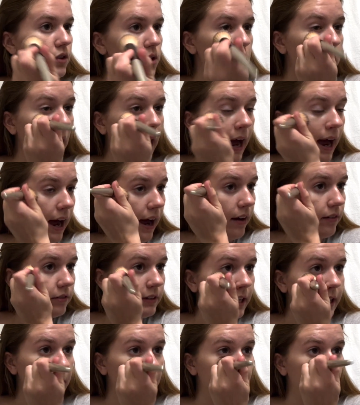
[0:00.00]
you have
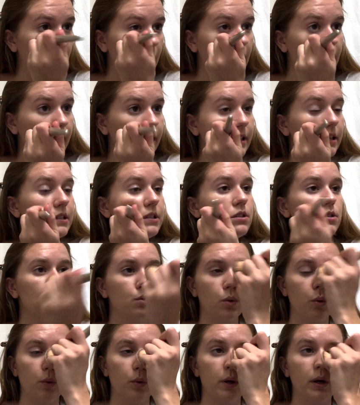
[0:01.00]
like parents
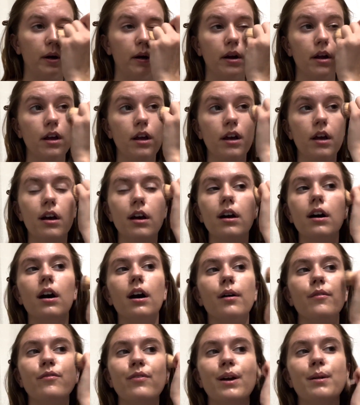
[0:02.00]
or
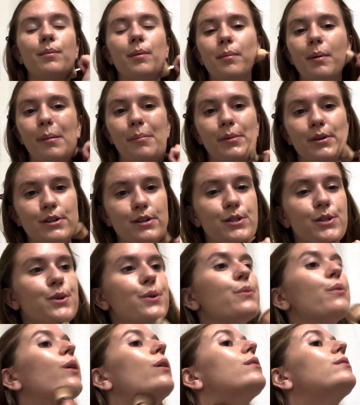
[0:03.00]
family members
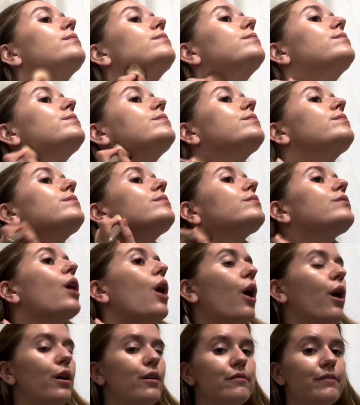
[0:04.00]
who
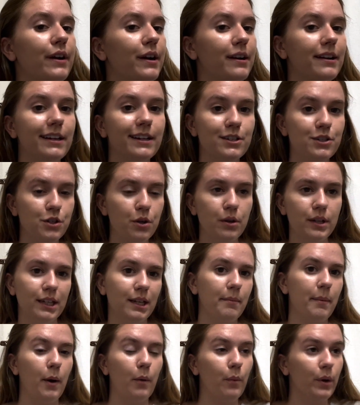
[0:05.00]
are very controlling
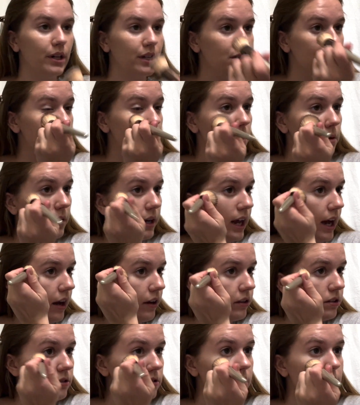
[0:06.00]
about what you do and how
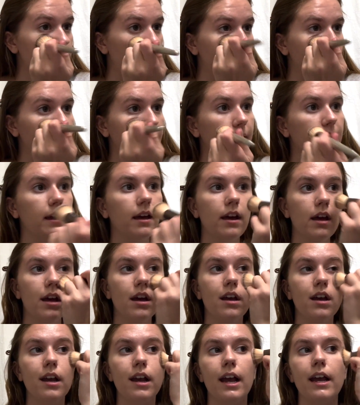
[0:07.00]
you do them. Like,
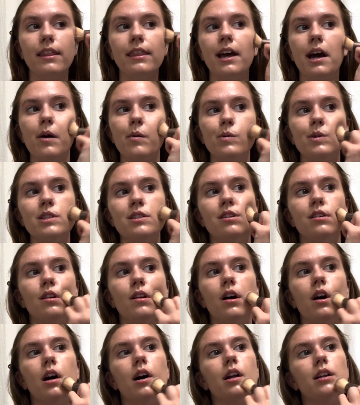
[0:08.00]
and that was
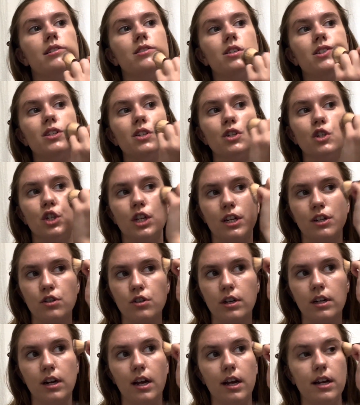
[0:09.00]
not
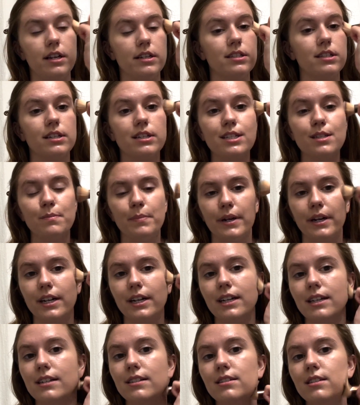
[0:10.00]
Gentry and I's
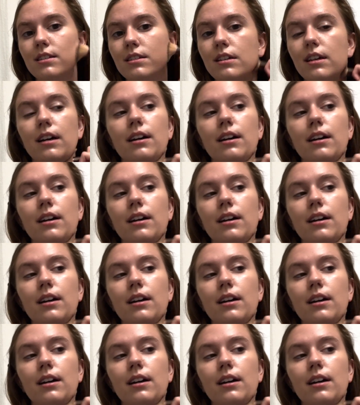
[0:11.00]
experience.